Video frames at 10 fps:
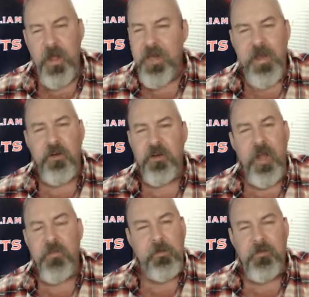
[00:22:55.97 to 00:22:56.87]
I never
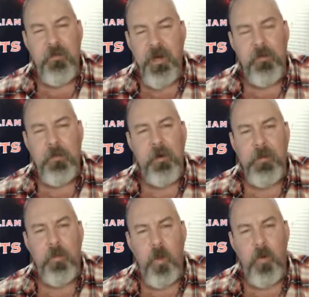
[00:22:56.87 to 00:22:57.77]
done that before. I never put
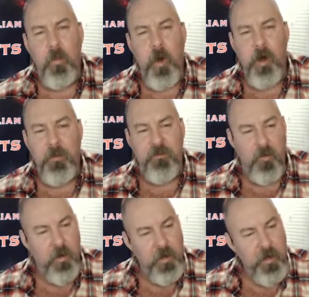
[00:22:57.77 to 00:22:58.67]
him in warm water
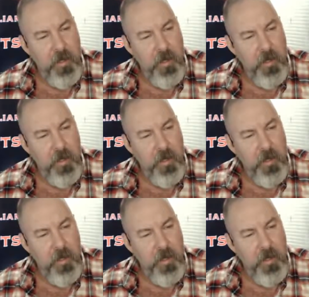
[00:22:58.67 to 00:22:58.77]
before.